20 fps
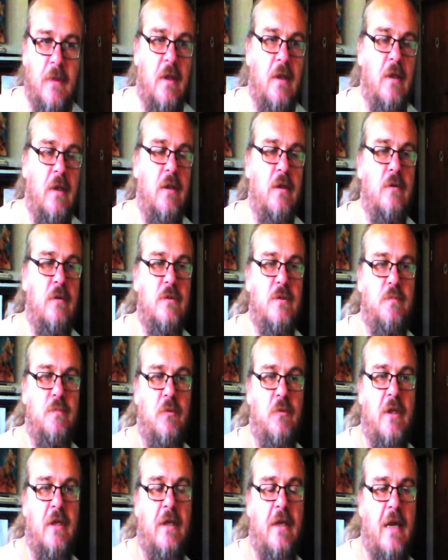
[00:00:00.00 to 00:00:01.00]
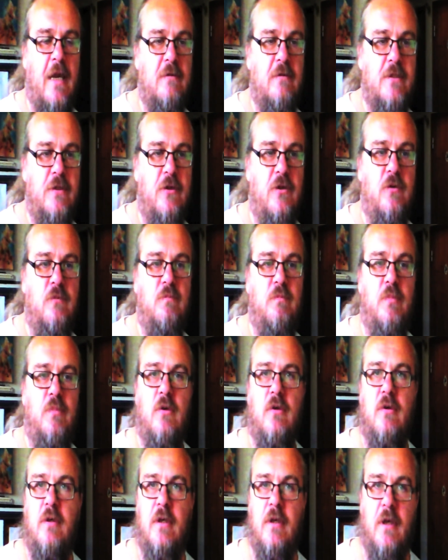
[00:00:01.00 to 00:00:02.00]
who's bringing out a new
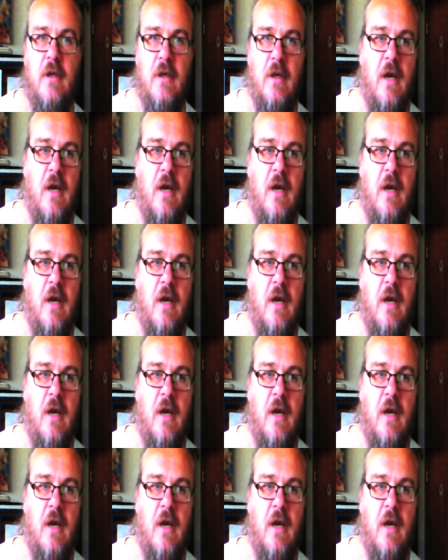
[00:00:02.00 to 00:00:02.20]
book